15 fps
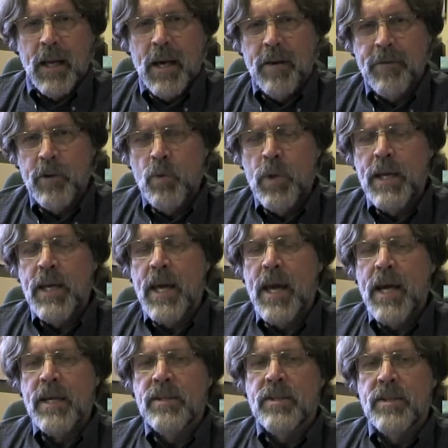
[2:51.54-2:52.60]
Every week
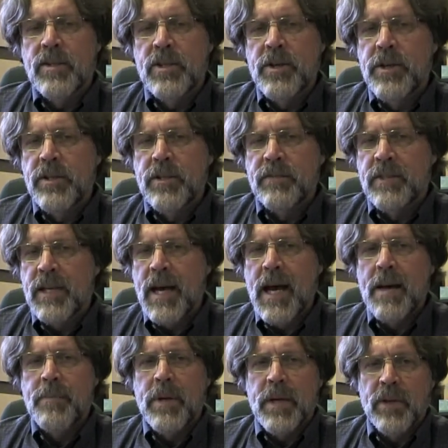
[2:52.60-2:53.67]
has a series of
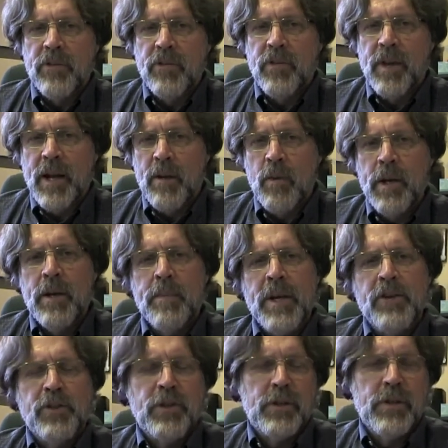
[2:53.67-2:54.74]
topics that I want to
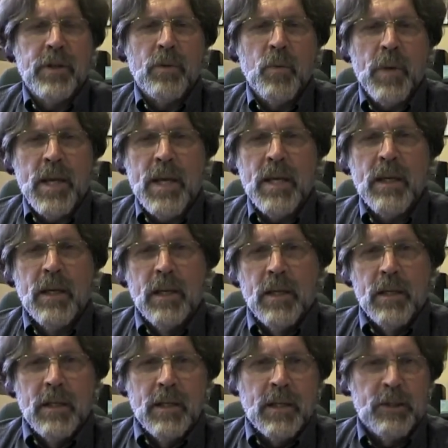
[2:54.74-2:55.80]
make sure that we
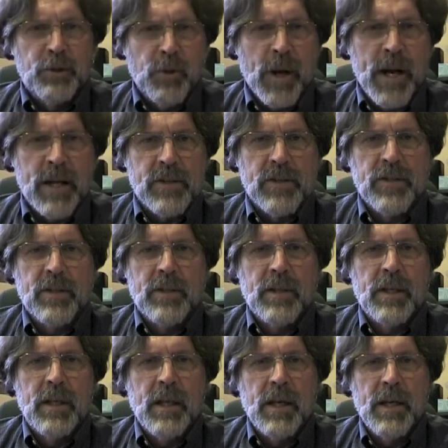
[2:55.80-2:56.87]
address,
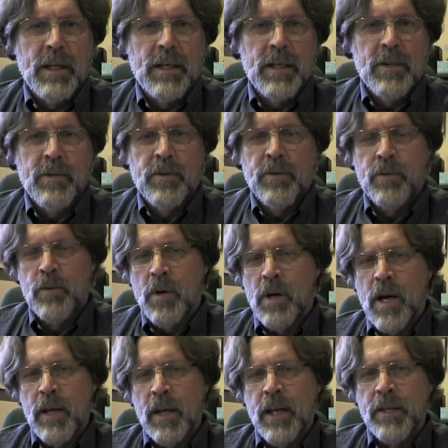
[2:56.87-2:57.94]
either through our
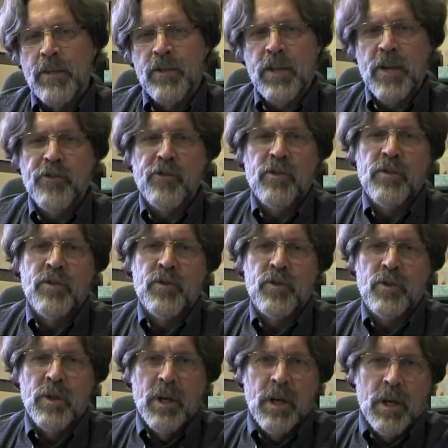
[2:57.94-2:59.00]
online
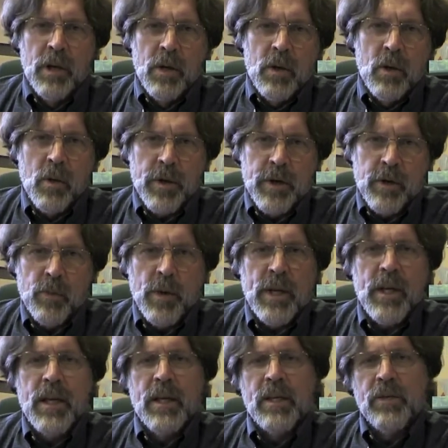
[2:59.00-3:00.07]
discussions or your
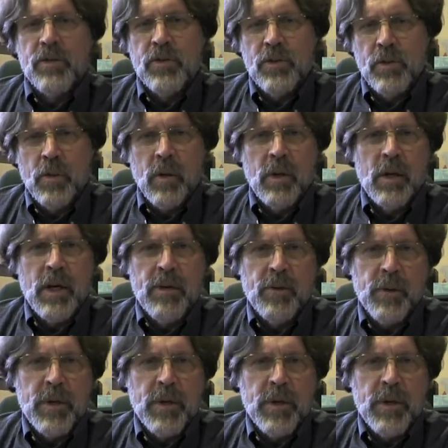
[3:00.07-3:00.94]
readings or other